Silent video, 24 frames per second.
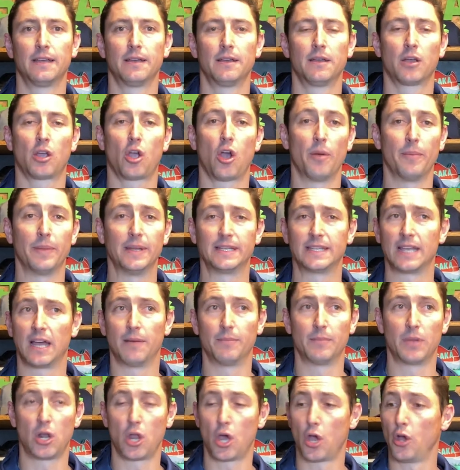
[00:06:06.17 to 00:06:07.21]
Comment down
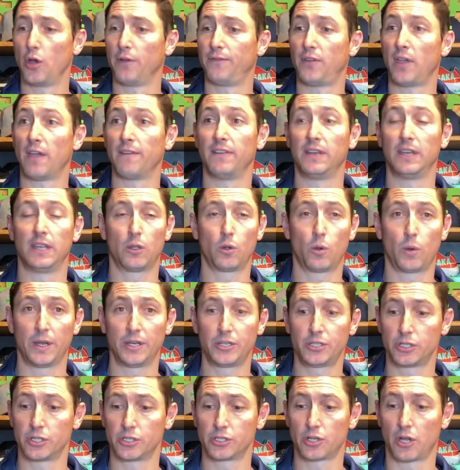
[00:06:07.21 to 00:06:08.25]
below if you have any
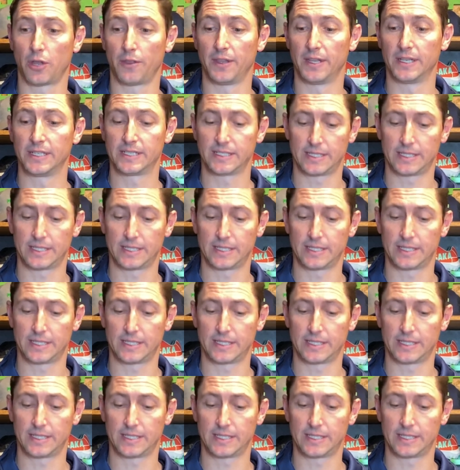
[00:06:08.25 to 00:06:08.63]
questions on this.